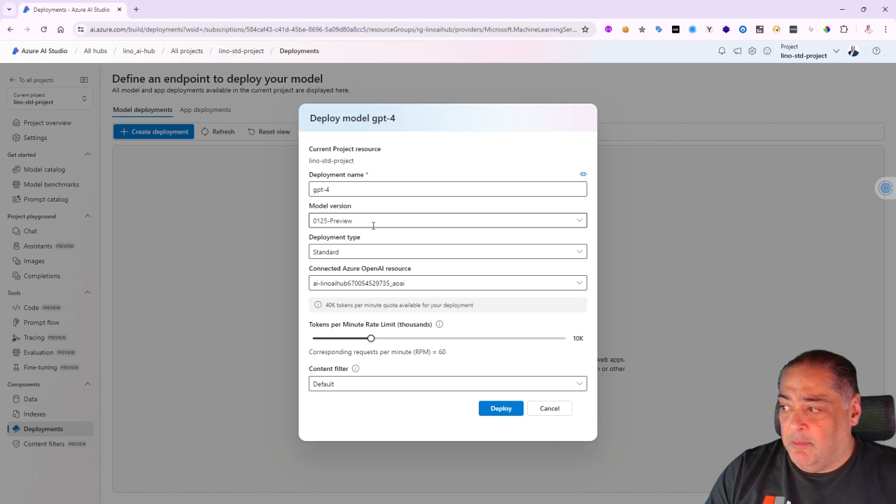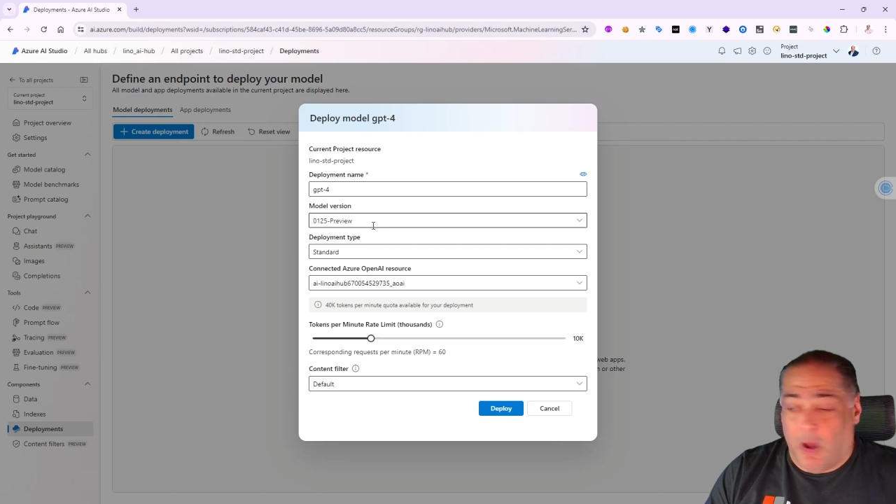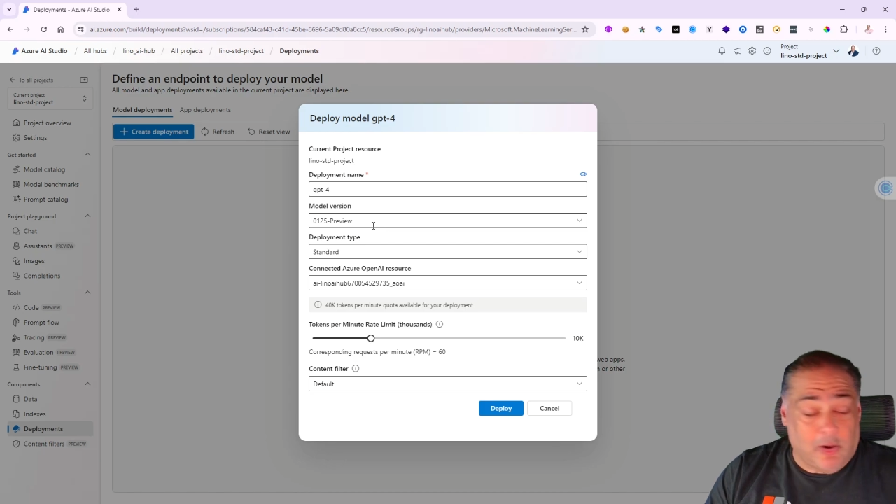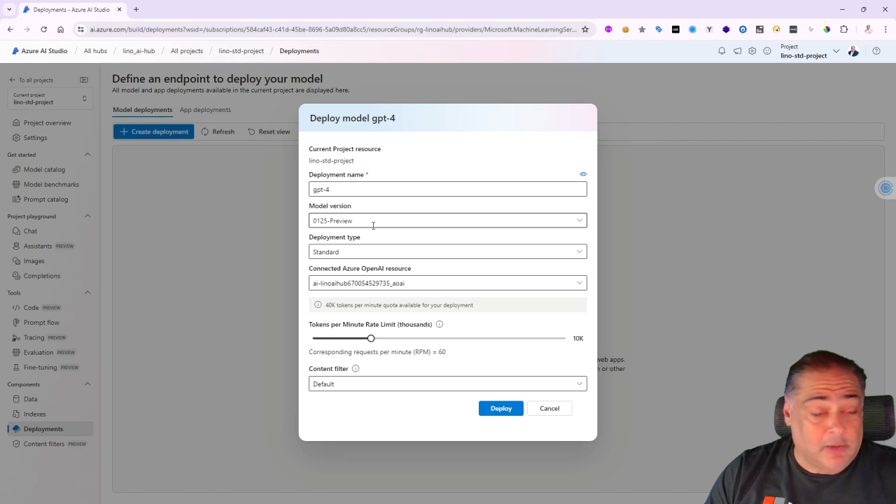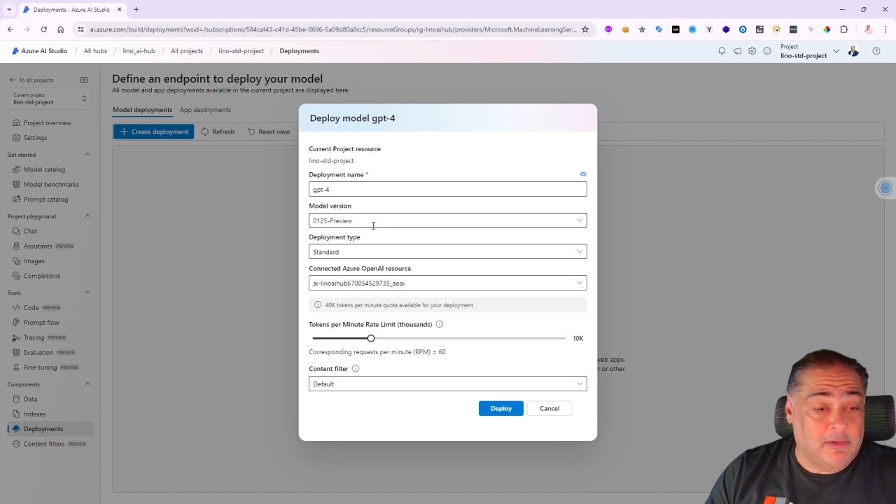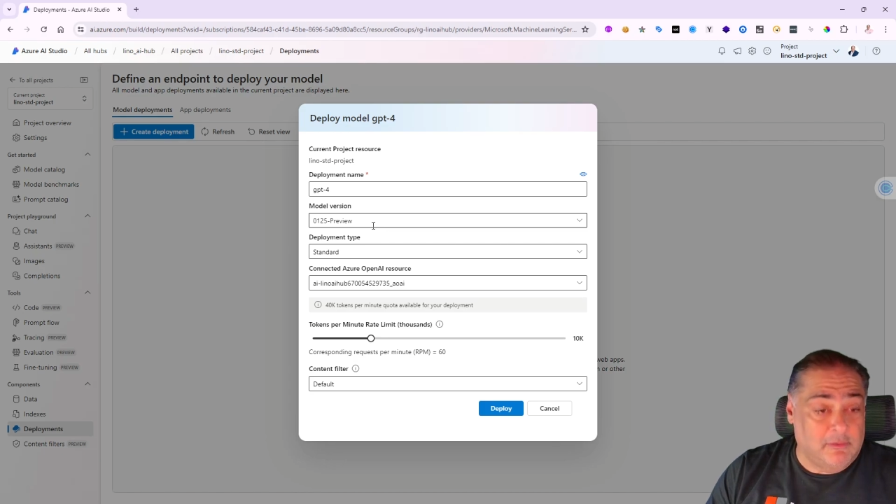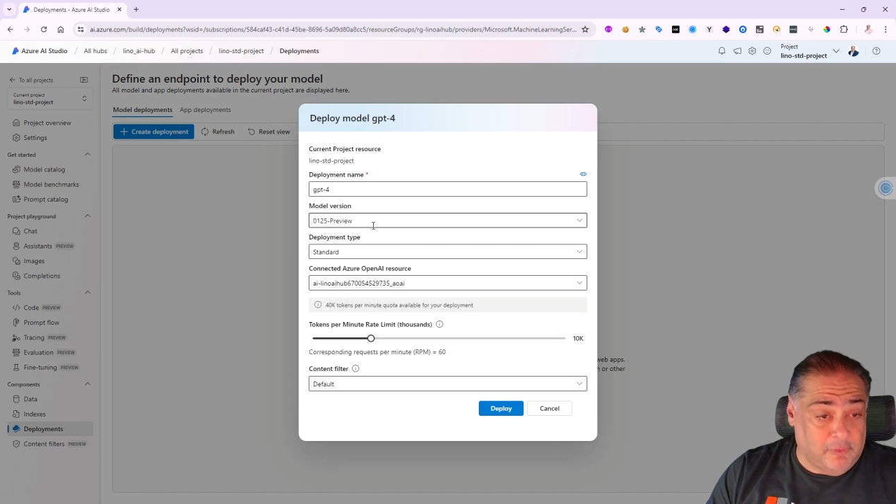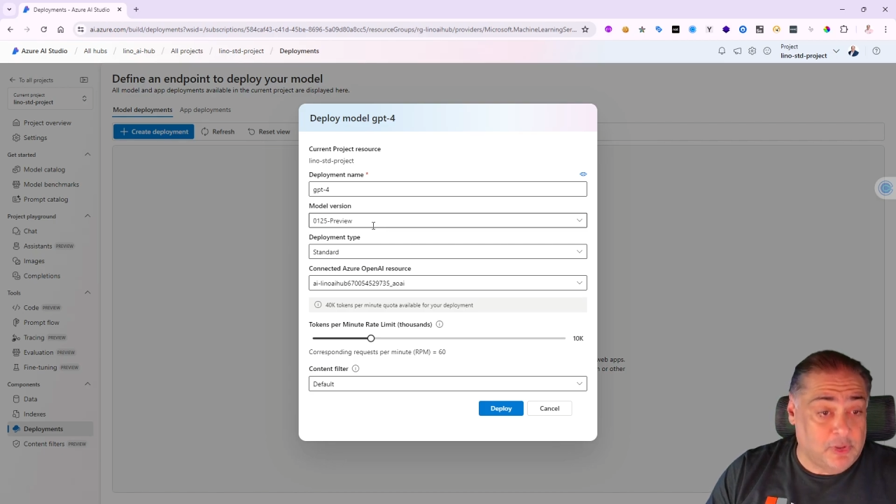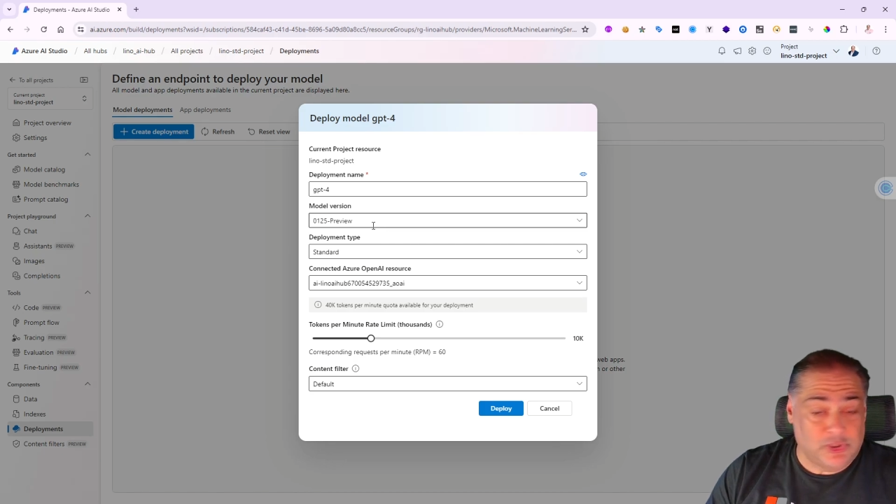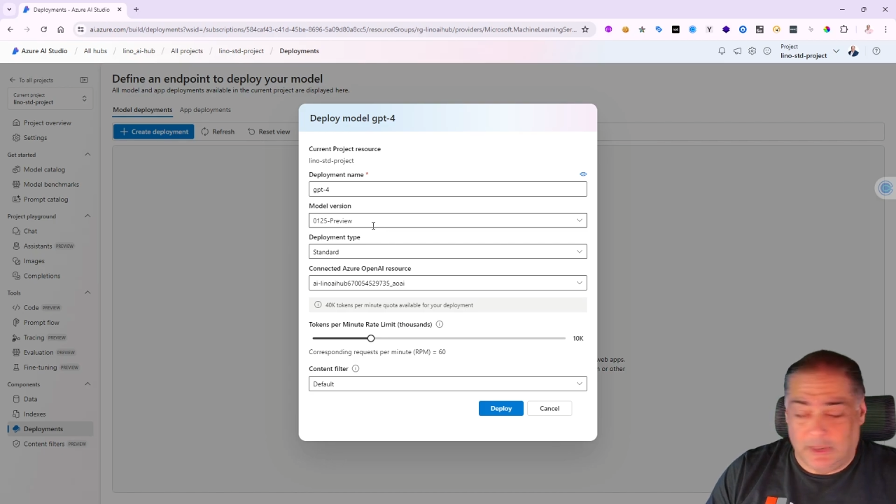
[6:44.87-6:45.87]
model
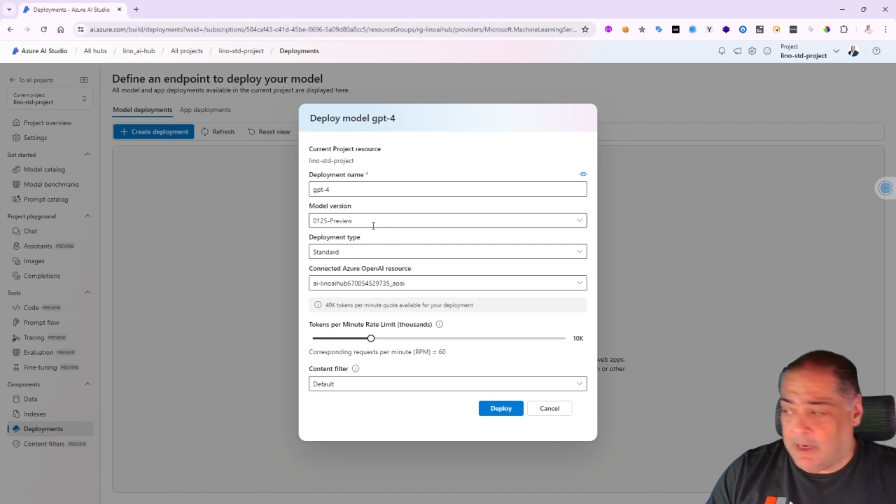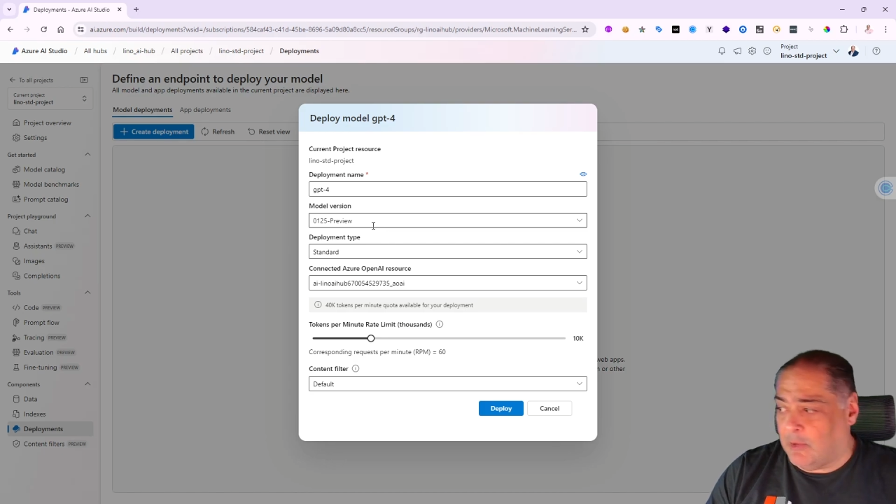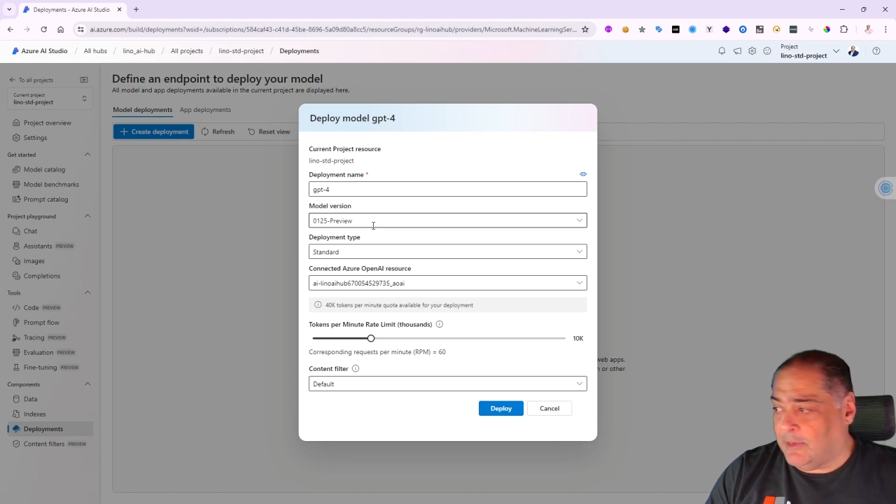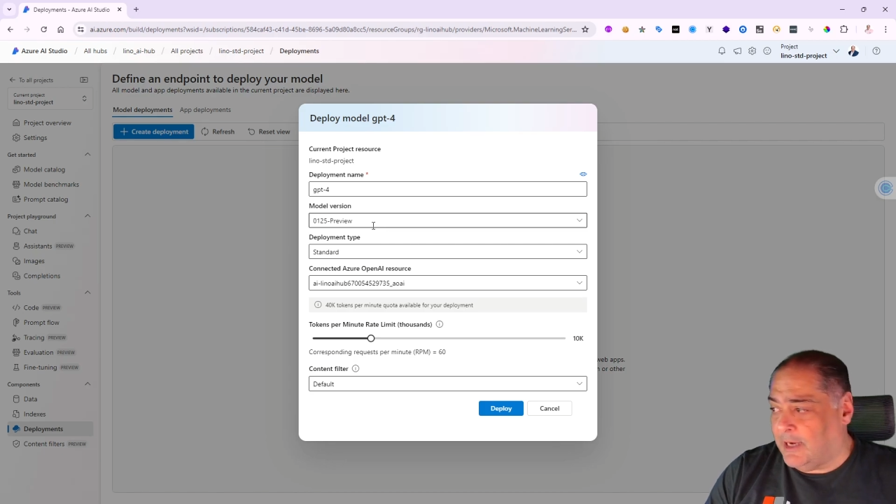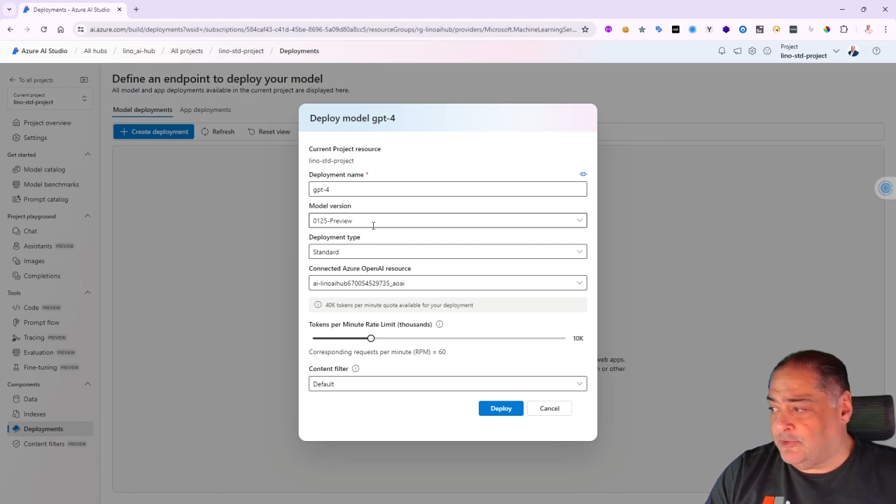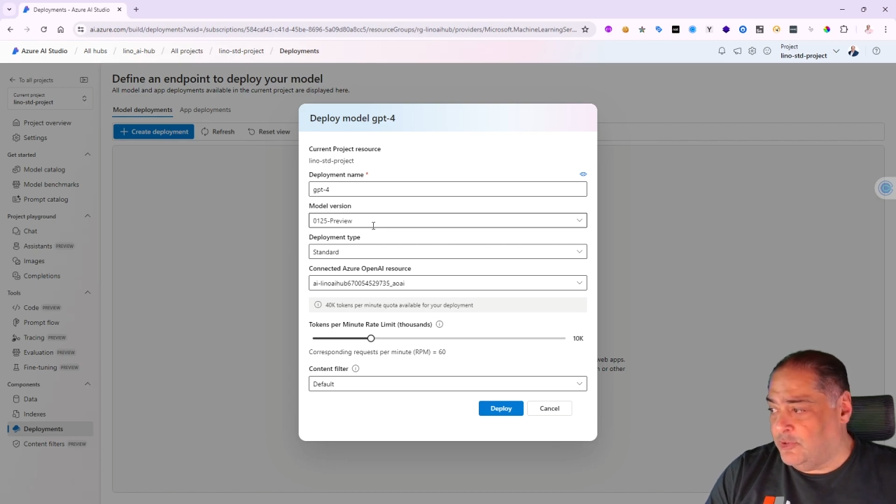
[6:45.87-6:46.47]
version that I would like